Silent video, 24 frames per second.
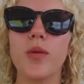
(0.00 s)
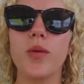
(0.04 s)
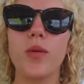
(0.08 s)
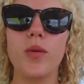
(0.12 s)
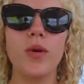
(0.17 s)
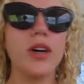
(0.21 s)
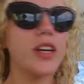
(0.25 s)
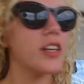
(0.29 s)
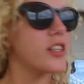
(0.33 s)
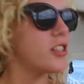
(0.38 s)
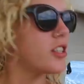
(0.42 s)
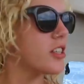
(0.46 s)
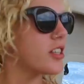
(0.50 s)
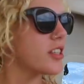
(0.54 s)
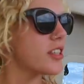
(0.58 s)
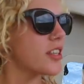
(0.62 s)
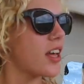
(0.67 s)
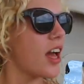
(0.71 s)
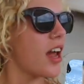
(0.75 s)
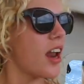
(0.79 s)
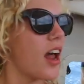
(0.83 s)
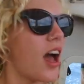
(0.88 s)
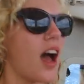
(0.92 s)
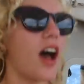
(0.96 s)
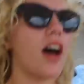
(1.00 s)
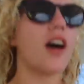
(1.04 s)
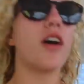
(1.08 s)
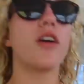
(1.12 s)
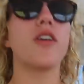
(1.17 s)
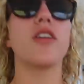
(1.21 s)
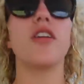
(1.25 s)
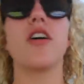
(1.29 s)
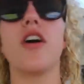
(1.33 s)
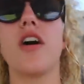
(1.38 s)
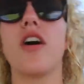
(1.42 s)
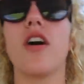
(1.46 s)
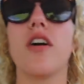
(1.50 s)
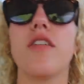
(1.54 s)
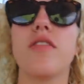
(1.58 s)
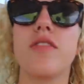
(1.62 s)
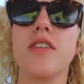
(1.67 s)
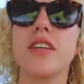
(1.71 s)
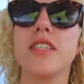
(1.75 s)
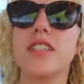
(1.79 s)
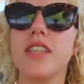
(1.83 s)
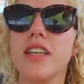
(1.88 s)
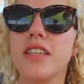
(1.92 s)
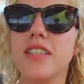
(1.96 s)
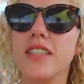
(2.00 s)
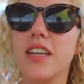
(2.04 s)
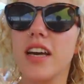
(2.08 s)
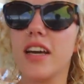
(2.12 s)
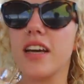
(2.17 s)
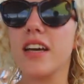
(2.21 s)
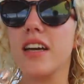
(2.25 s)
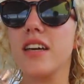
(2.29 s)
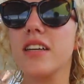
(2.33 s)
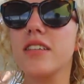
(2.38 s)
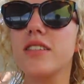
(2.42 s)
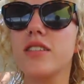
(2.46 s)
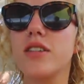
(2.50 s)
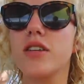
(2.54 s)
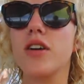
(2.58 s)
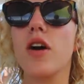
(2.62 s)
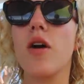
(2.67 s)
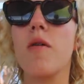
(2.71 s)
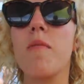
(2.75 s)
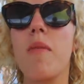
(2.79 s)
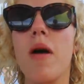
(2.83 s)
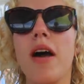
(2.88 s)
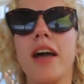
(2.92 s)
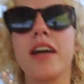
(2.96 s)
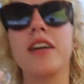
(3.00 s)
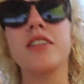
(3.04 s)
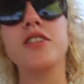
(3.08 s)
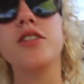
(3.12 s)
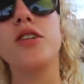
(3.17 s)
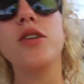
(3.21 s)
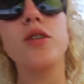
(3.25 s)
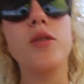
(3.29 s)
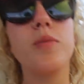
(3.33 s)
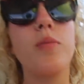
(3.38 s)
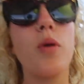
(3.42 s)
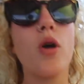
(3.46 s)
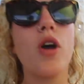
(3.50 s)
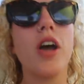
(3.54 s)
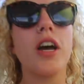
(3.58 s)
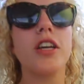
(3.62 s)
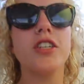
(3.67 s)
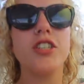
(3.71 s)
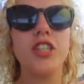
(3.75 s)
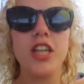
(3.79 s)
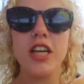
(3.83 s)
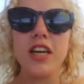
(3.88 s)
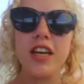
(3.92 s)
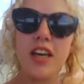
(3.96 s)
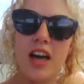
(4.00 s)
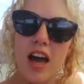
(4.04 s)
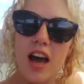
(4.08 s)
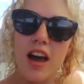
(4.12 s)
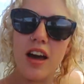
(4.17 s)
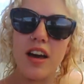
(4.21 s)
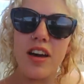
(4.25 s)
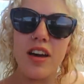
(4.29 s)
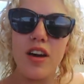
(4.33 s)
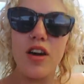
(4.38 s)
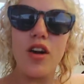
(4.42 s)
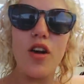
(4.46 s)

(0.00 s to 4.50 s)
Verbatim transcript: We just got out of Islas Secas to go back to Boca Chica.